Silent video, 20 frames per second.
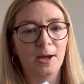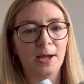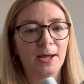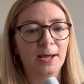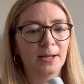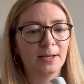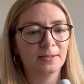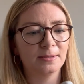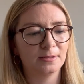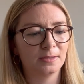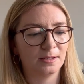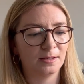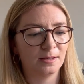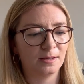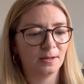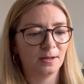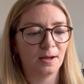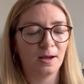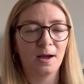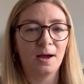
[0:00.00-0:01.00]
And
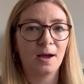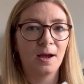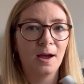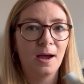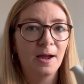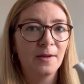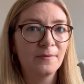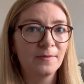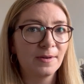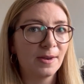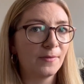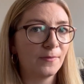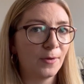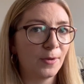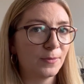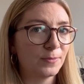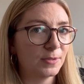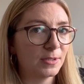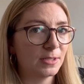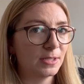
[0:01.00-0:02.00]
I've never
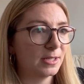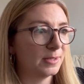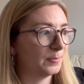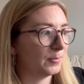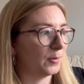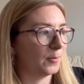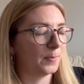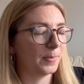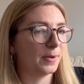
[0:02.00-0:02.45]
owned a teapot,